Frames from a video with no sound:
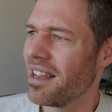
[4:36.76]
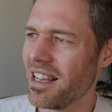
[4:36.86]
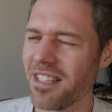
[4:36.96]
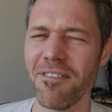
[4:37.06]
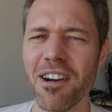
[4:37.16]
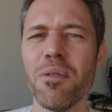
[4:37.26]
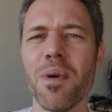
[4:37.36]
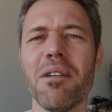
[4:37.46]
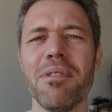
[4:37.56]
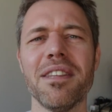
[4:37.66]
very
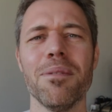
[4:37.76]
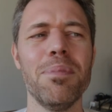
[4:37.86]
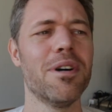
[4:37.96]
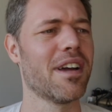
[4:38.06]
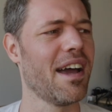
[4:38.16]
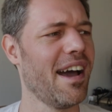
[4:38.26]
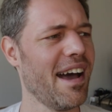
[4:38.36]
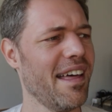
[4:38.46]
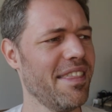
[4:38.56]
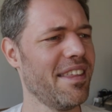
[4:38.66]
well-written book,
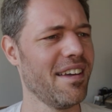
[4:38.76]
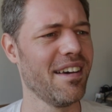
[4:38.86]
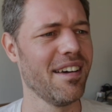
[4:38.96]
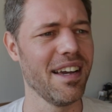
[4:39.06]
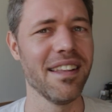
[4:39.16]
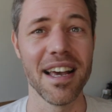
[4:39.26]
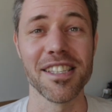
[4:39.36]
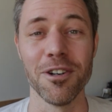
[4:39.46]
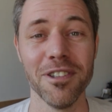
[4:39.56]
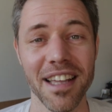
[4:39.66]
and it
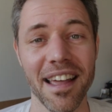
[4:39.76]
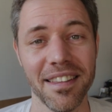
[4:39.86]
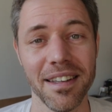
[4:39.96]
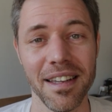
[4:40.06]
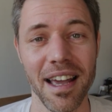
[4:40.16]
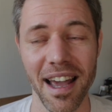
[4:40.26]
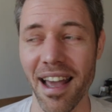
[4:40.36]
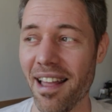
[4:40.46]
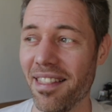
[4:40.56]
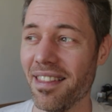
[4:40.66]
has content.
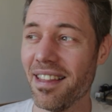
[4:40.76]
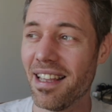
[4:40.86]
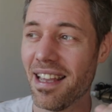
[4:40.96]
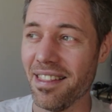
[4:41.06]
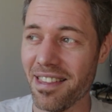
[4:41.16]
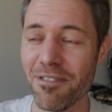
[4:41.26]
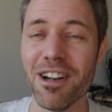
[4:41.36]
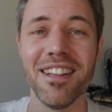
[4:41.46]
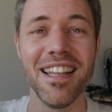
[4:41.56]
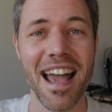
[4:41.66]
And it
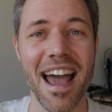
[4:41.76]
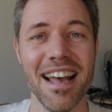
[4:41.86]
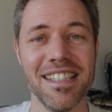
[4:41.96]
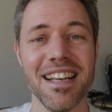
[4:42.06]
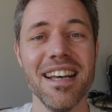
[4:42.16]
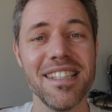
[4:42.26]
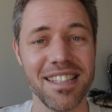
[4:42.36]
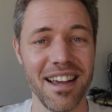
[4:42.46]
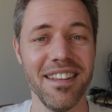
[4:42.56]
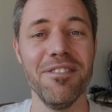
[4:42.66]
definitely has
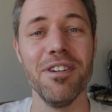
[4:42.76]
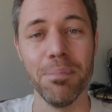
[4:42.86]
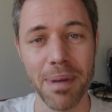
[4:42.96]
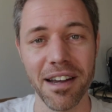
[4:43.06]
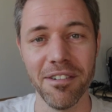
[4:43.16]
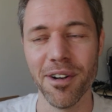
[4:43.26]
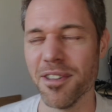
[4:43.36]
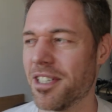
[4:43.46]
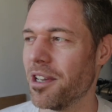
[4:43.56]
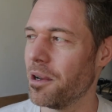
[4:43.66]
scientific
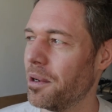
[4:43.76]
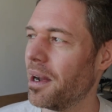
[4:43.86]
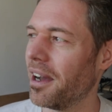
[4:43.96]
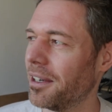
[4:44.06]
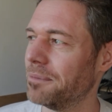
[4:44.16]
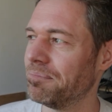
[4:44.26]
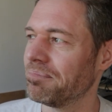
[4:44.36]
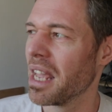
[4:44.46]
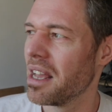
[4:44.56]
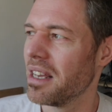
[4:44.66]
background. So,
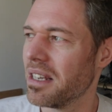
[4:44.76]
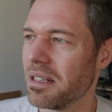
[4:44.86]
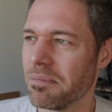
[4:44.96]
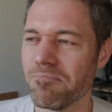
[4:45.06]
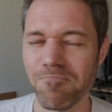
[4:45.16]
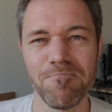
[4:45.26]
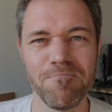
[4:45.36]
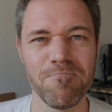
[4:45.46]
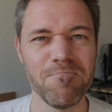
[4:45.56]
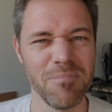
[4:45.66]

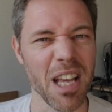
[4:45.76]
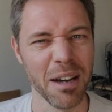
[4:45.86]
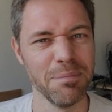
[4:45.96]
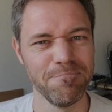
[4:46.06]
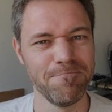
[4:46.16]
yeah.